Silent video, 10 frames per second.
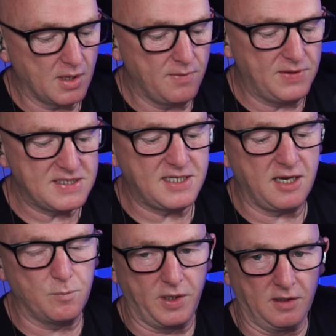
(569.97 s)
this
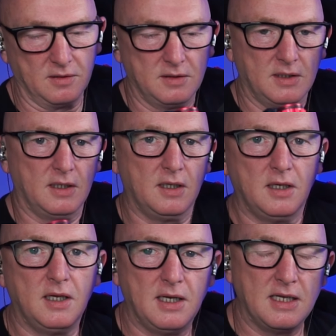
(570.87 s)
steering wheel
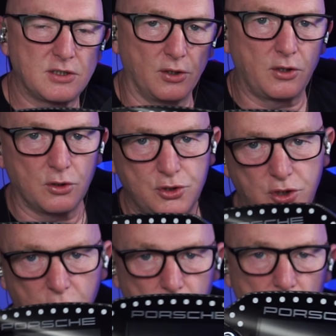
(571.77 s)
is going to cost
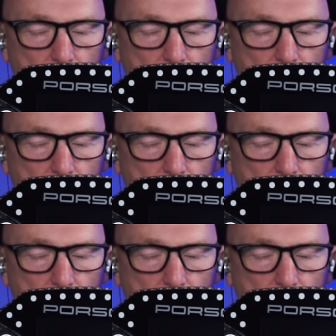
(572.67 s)
you